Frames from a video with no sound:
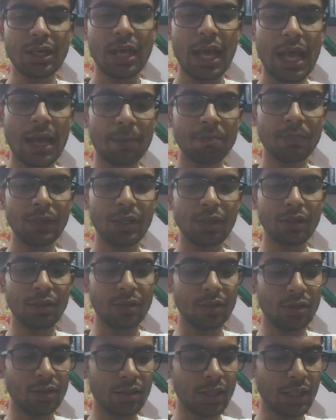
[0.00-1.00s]
happening,
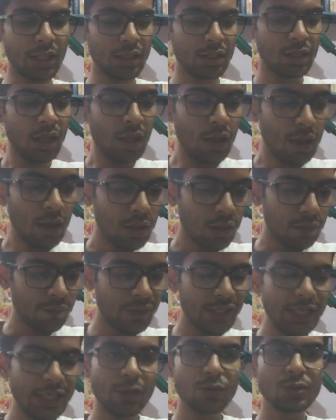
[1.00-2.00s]
like we
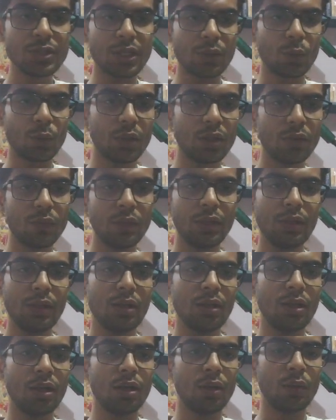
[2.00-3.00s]
need to check whether
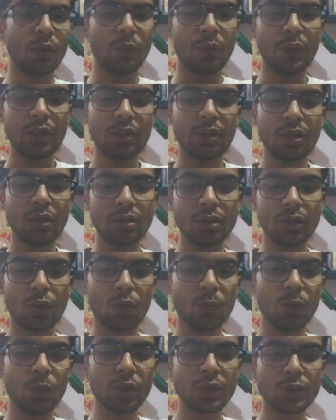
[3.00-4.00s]
the
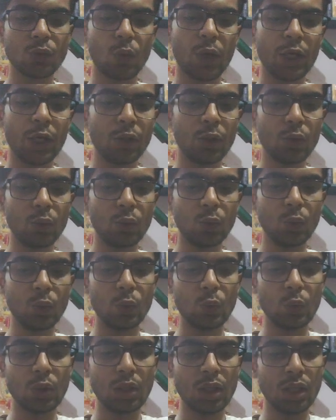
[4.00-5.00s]
robot is going
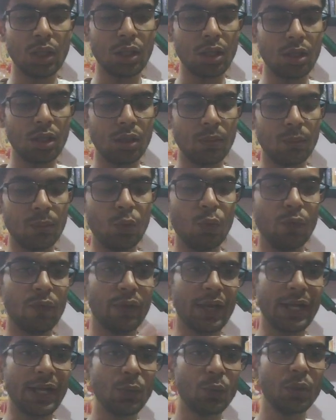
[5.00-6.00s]
to move
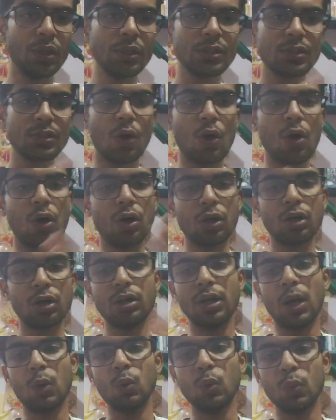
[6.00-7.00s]
rightwards or
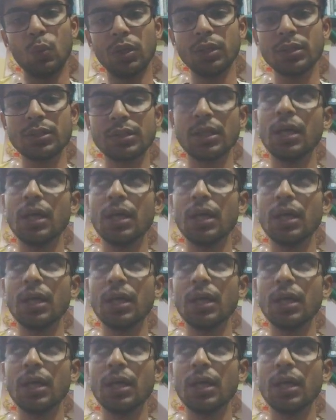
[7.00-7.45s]
downwards,